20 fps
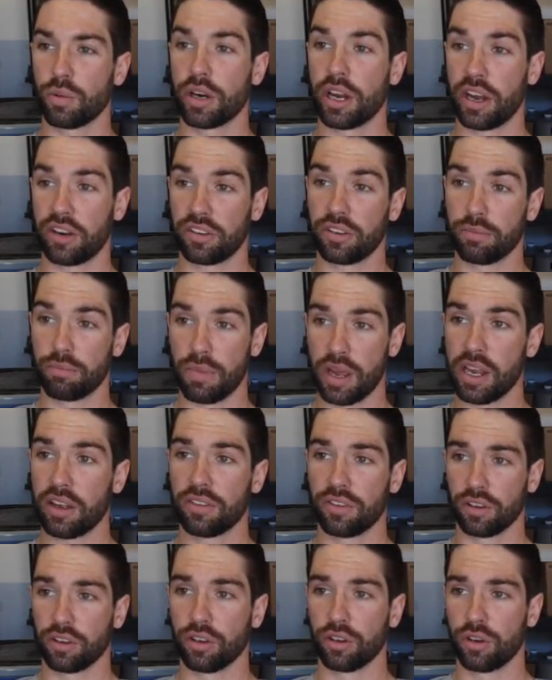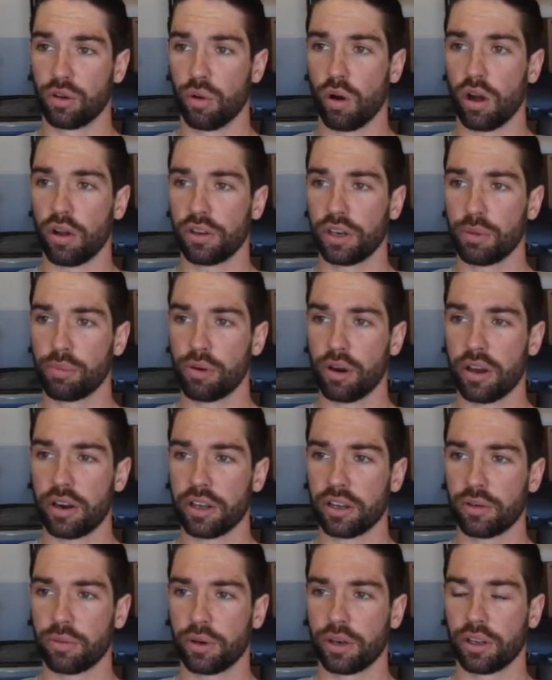what actually makes a good quality
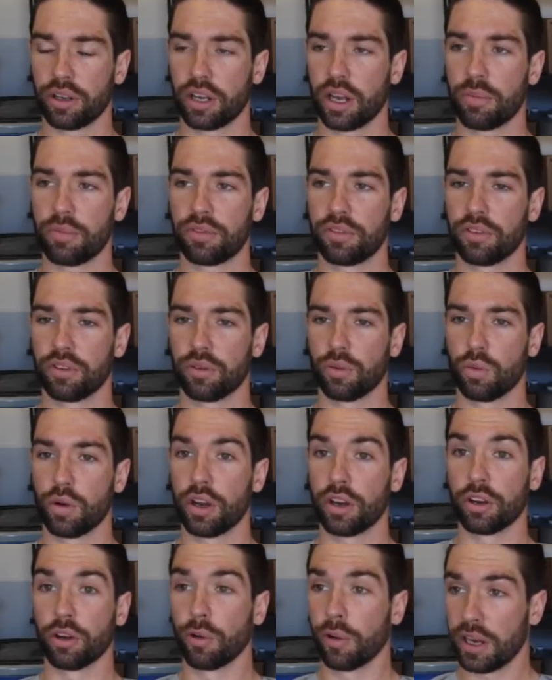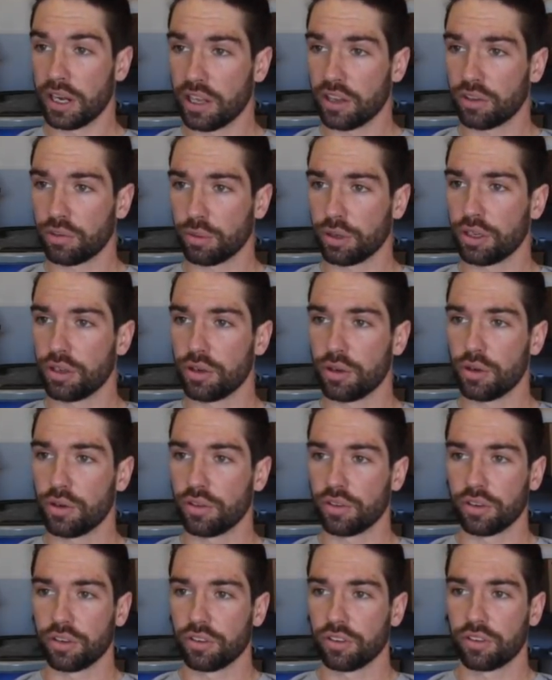product when it comes to what ingredients we
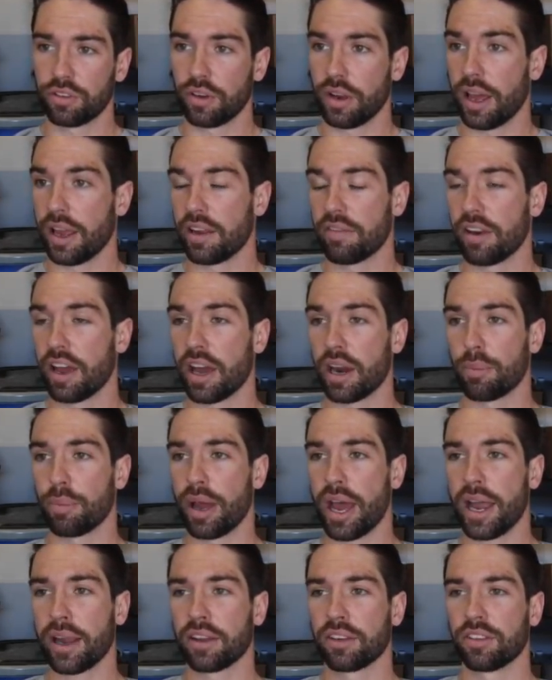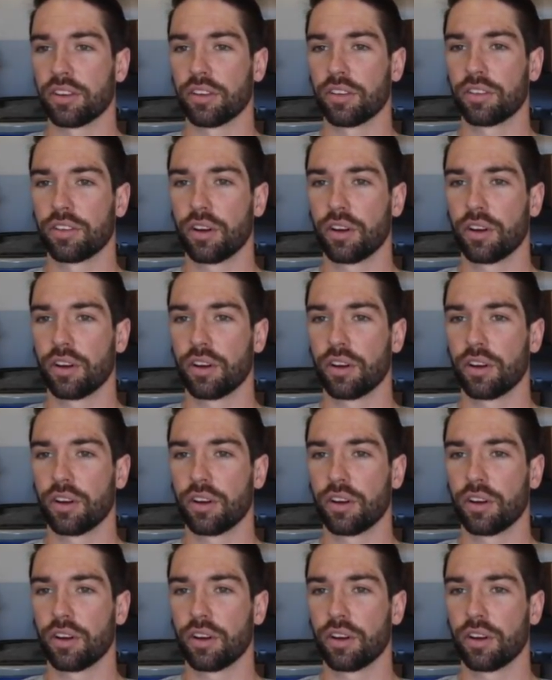use and just even how to package it.